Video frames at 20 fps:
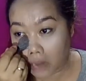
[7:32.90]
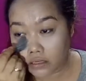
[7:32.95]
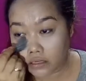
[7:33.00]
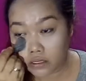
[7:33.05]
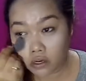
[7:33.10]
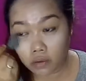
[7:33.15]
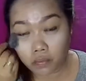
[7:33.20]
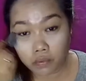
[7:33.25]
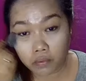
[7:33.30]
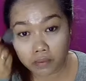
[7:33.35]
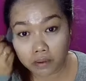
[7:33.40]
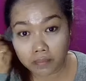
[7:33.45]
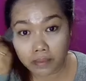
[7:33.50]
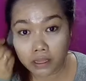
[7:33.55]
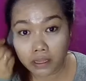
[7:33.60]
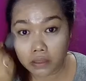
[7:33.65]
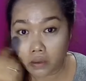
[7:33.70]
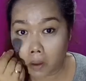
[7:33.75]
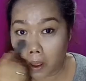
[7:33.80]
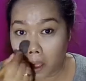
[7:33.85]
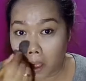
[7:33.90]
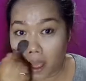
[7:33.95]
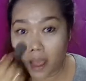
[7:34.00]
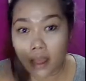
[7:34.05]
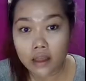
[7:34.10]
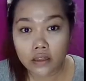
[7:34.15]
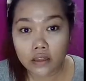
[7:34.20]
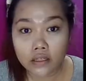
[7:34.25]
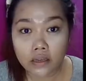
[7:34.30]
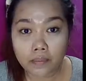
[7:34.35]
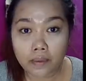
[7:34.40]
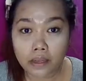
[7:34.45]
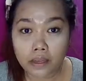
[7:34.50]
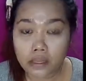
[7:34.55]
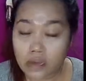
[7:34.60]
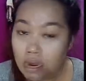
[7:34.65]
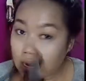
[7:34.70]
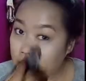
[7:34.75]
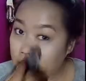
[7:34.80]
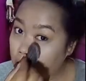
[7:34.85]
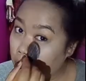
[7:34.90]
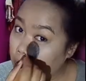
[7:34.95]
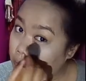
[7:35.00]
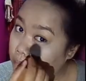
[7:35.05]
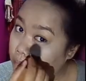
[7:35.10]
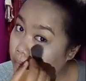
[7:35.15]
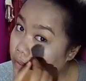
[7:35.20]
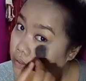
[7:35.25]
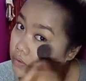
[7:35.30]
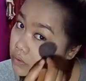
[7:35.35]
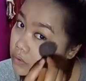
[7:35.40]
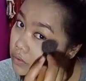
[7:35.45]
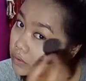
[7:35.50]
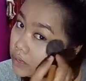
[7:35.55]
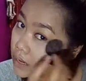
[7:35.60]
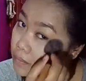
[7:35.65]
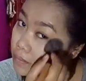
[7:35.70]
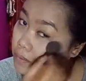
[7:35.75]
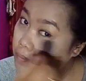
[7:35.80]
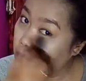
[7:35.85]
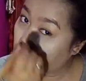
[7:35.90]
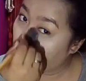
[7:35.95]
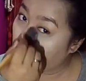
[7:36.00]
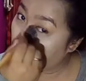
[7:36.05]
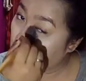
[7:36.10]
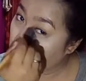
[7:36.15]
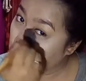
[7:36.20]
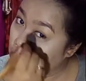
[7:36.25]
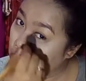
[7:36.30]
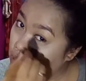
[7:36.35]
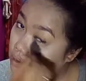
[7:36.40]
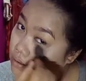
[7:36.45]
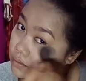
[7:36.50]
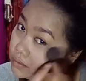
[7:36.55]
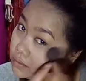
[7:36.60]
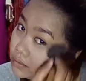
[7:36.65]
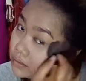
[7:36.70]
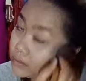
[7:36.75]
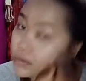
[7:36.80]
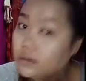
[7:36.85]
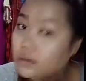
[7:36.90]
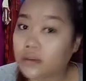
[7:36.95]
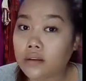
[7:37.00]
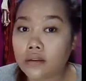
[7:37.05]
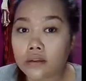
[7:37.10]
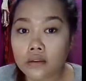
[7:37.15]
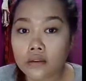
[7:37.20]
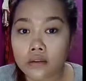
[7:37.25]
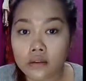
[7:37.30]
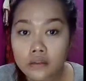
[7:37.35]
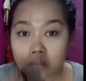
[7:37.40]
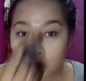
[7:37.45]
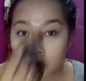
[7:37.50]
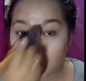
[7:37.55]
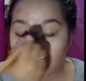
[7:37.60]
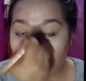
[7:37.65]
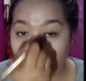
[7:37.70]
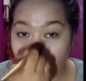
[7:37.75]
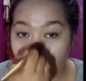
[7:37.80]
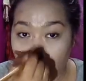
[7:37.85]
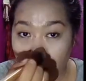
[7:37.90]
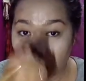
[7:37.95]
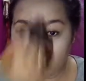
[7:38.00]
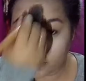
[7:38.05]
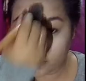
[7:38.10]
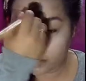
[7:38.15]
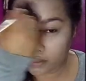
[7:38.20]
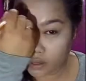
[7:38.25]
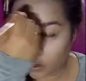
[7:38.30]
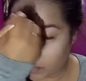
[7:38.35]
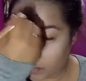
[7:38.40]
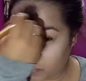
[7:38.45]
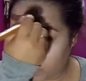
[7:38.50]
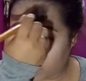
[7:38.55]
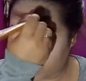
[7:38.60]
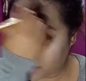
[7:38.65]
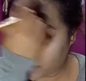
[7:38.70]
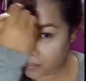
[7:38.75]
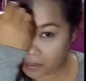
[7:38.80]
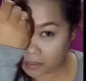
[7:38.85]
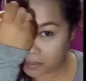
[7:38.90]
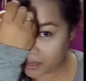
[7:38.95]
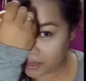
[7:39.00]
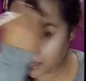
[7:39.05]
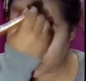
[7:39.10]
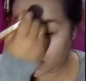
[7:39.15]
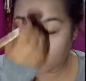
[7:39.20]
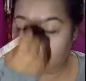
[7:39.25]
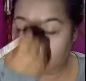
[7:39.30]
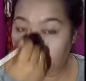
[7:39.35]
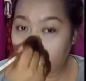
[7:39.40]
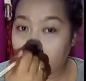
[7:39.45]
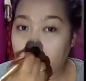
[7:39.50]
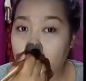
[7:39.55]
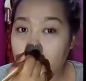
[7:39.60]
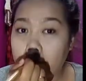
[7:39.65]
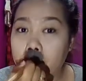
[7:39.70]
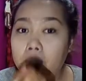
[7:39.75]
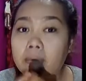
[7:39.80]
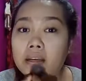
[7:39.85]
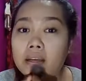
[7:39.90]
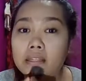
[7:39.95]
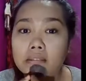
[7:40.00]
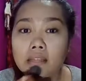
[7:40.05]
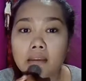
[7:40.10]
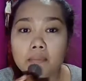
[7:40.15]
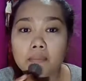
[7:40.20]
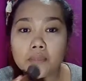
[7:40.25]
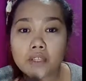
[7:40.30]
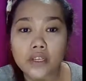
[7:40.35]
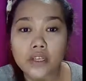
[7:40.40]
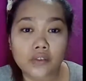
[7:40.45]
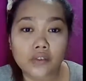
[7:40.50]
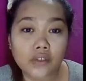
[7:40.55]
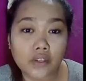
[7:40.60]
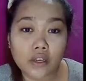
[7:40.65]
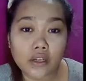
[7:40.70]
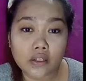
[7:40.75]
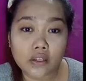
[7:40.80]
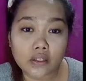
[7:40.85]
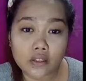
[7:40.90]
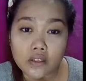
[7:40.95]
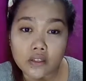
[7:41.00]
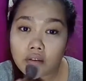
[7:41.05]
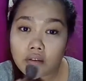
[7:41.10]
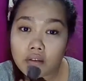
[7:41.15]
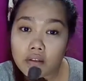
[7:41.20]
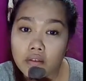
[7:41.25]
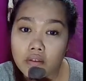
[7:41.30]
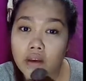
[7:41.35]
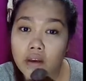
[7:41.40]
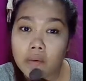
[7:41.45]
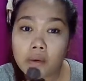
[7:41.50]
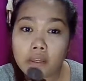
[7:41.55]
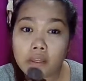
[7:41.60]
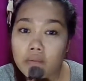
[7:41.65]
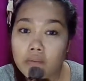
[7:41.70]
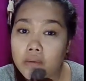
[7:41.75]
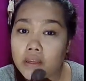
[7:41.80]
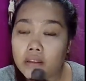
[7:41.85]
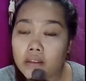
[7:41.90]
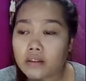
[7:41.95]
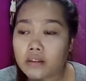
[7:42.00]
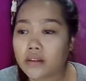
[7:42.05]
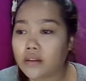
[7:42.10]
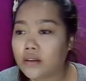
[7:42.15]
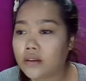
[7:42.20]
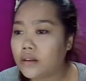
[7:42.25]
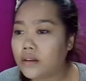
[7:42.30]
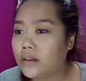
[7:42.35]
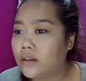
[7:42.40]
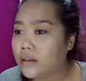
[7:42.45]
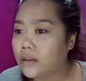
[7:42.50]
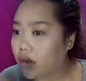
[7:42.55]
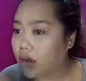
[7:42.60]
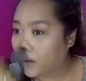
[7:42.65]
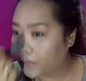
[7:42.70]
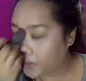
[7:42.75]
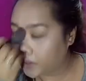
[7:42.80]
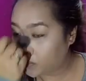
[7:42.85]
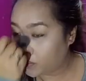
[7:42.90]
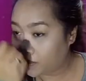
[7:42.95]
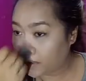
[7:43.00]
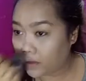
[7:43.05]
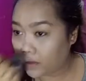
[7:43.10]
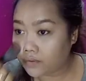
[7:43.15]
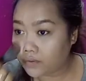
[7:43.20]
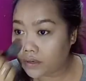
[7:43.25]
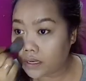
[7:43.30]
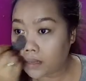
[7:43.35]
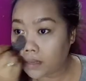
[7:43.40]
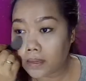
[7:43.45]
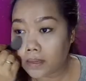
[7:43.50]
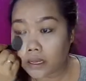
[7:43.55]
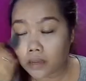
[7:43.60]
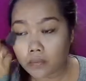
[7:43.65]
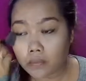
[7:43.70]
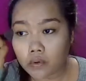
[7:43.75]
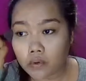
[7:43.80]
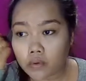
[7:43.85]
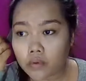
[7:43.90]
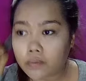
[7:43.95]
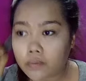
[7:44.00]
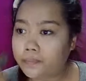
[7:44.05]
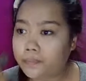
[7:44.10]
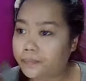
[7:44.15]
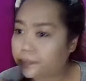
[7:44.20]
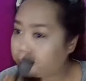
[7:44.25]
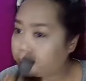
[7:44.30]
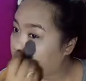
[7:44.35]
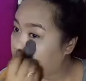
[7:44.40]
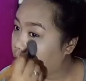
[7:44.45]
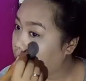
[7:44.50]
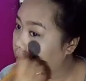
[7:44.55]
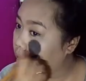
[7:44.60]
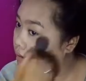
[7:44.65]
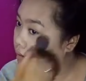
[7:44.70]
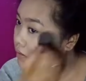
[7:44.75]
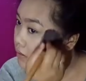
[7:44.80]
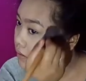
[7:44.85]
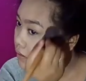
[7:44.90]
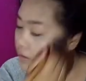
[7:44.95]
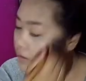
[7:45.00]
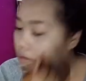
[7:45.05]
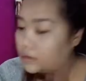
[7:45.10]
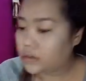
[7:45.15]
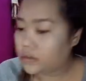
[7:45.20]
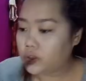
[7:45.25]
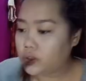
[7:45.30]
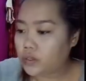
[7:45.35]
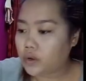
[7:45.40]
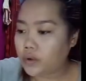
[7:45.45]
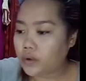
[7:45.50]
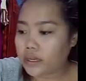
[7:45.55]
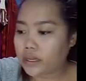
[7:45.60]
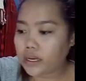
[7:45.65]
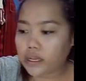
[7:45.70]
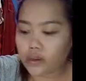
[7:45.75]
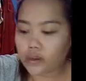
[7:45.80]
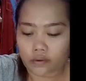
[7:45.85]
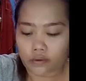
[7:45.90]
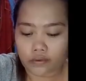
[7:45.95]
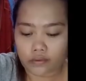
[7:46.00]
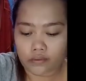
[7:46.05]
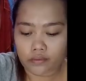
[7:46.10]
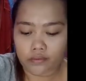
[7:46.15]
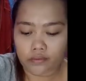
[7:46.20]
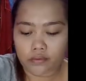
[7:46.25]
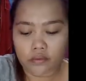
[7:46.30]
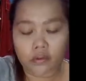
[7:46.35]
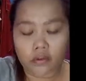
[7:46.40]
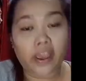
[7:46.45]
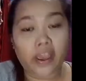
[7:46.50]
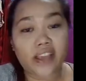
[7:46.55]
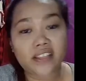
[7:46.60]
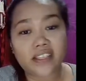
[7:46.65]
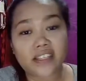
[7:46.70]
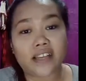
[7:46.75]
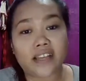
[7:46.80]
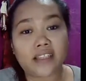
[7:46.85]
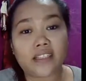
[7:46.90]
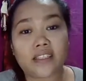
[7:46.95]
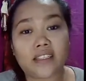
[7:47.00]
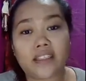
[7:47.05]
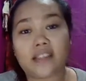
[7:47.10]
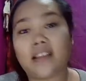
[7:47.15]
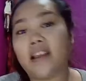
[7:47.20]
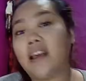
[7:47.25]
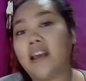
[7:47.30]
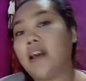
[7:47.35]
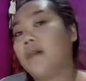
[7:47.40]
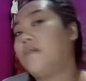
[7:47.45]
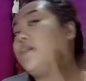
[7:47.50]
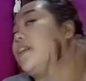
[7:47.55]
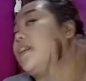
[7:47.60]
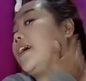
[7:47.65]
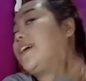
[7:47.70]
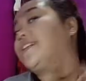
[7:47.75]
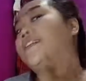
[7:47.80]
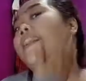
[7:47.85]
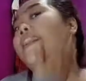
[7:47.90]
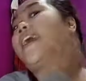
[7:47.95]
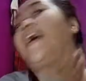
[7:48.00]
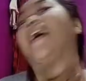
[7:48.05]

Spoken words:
Asan lang ko mag-make, no? Siyempre, nilalagyan ko na part yung grabe mag-oily. So, hindi ako perfect mag-makeup, but I'm just sharing you how I do it. How I do my everyday makeup look. So, yun na yun. Excess. Lagay sa